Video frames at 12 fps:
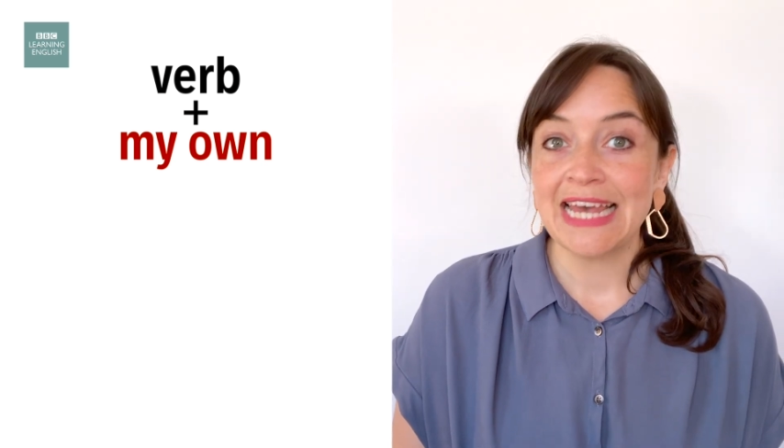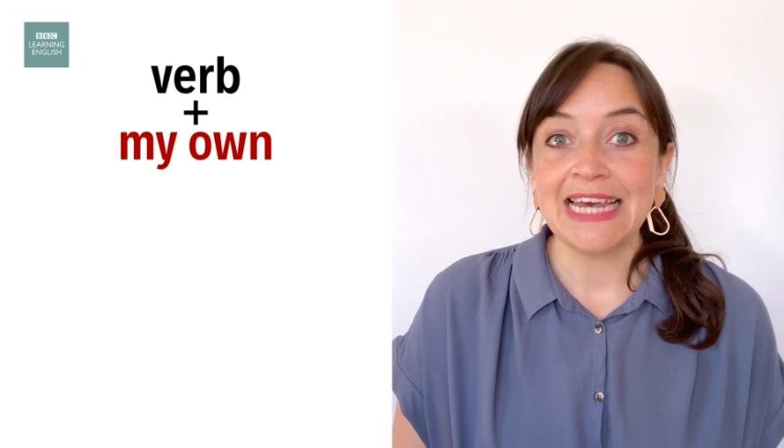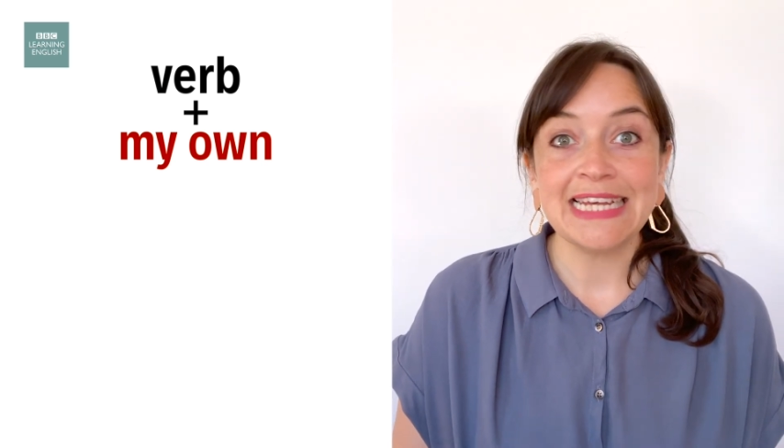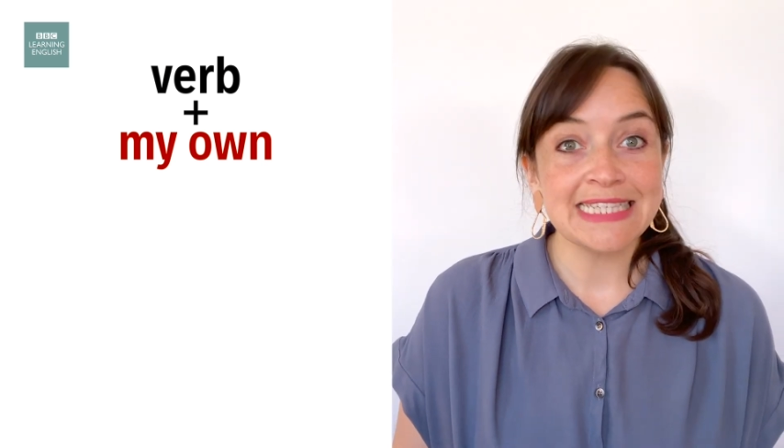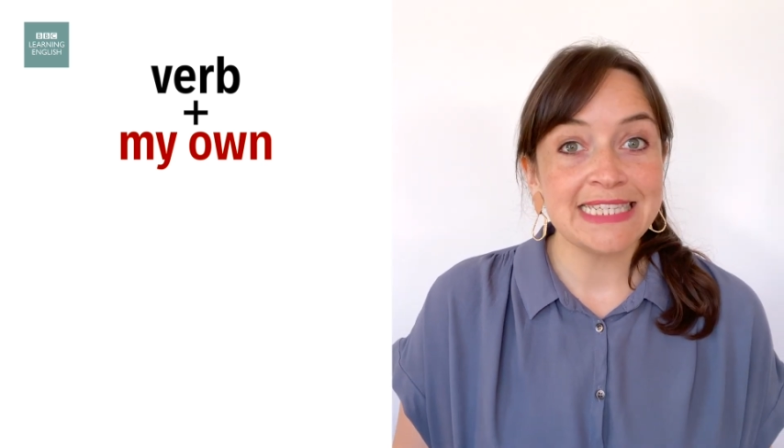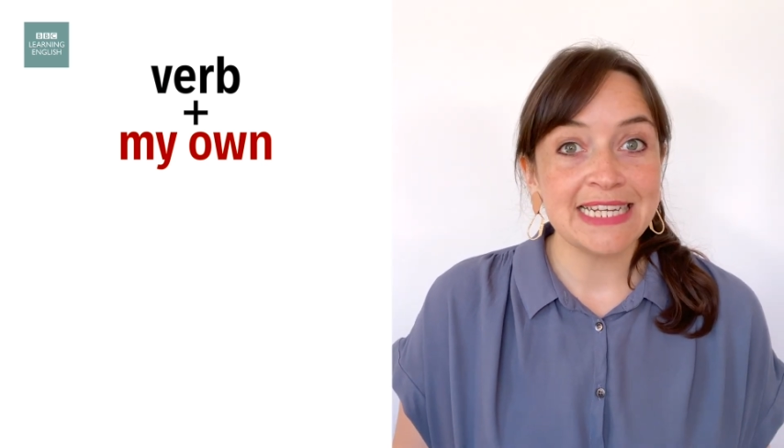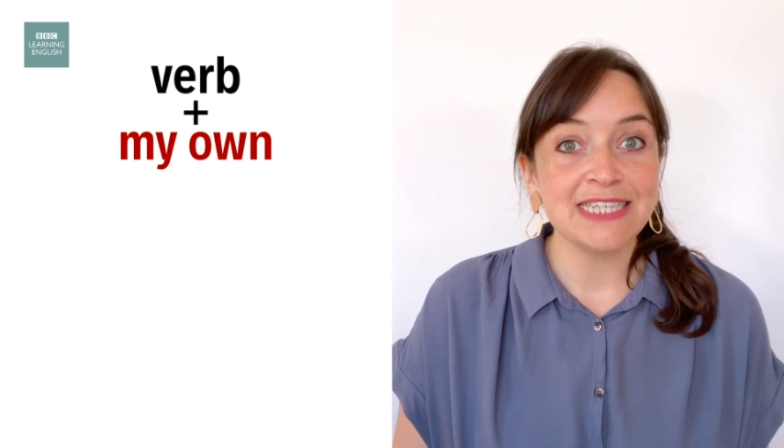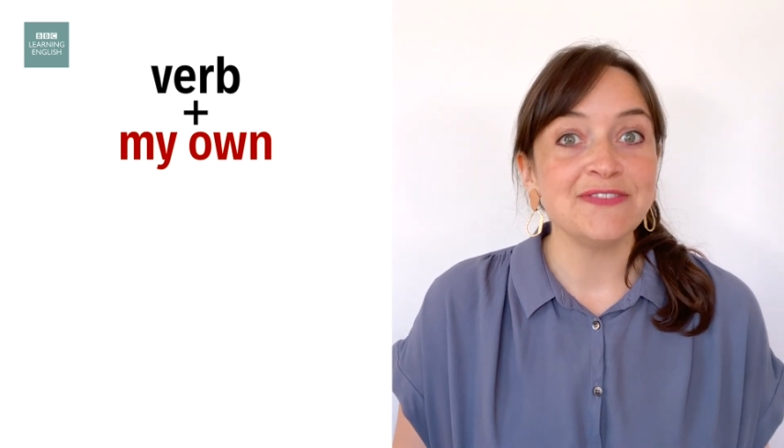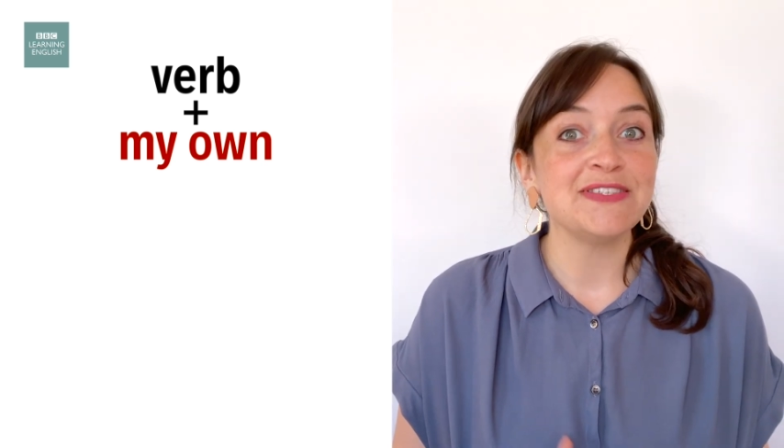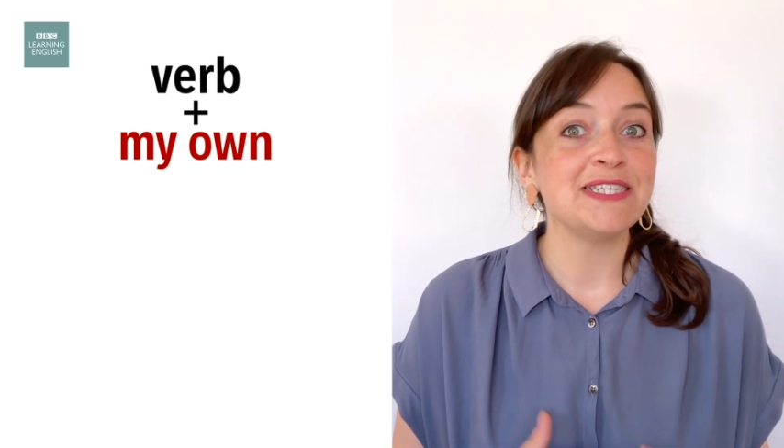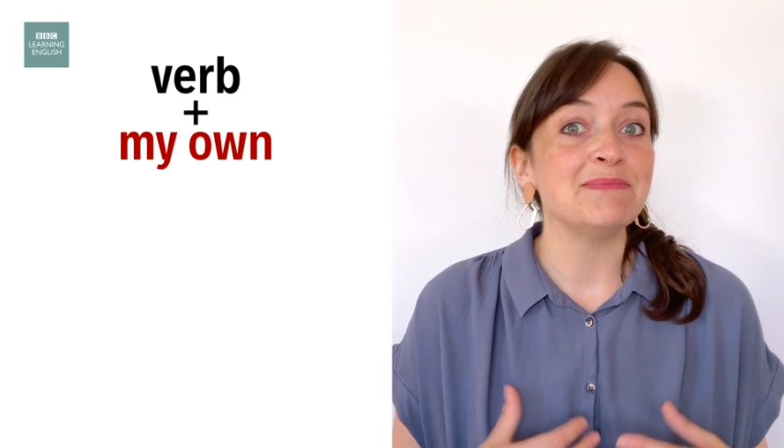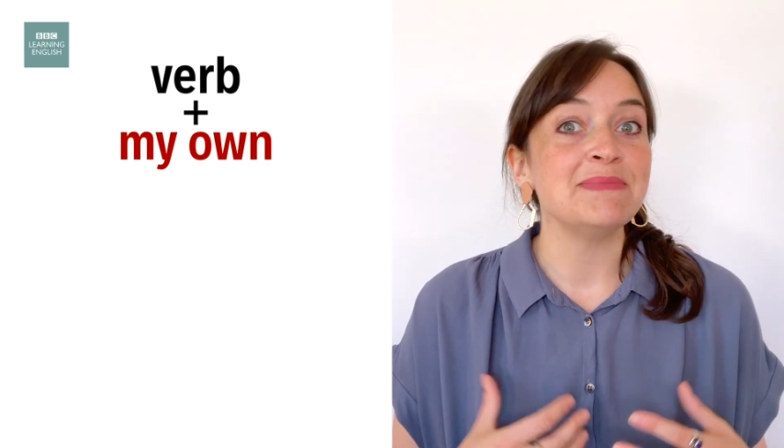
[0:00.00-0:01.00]
instead
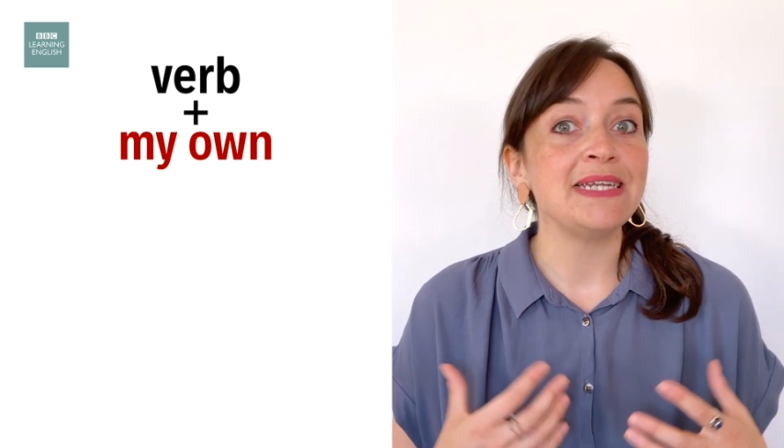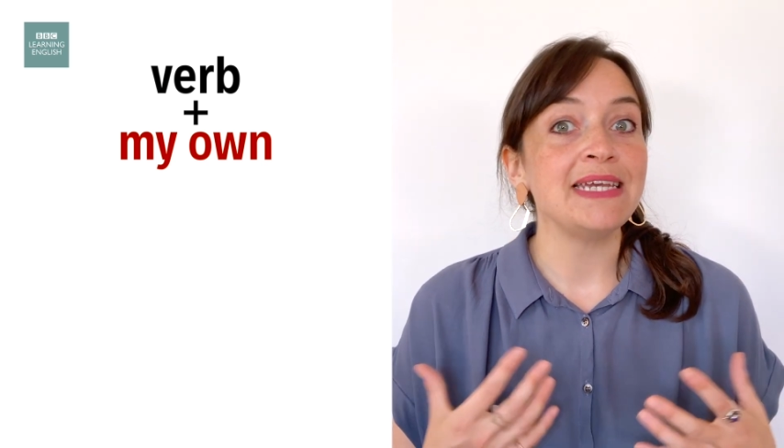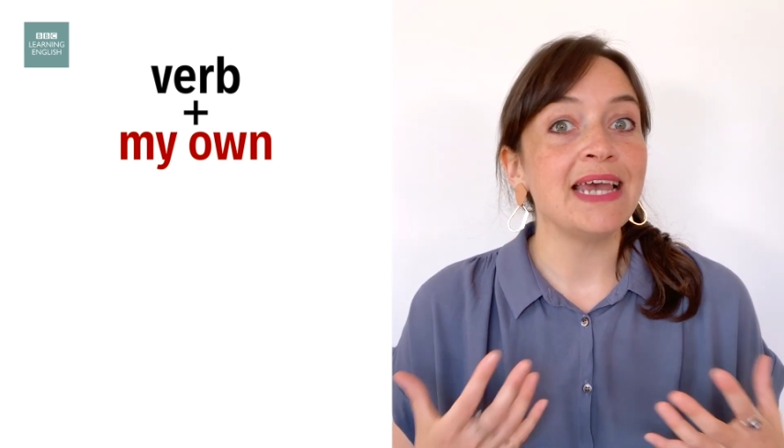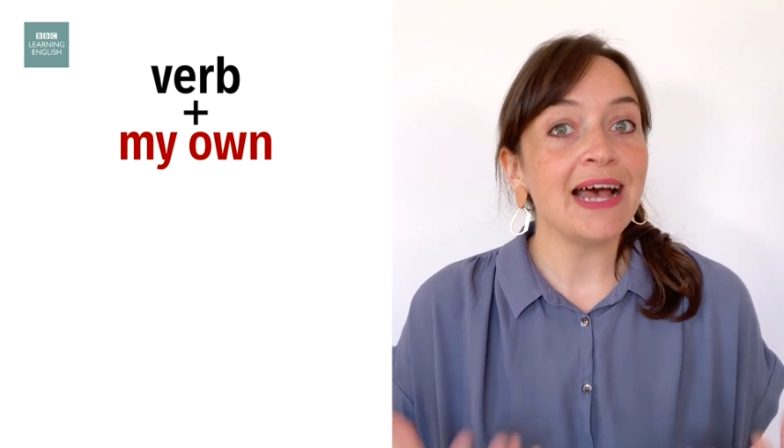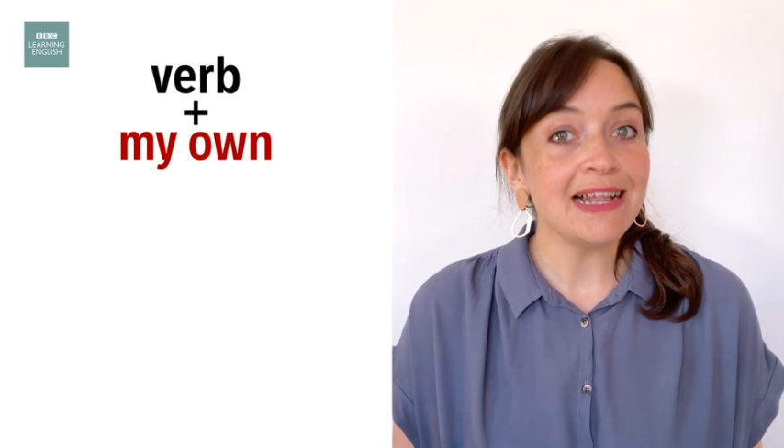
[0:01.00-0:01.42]
of somebody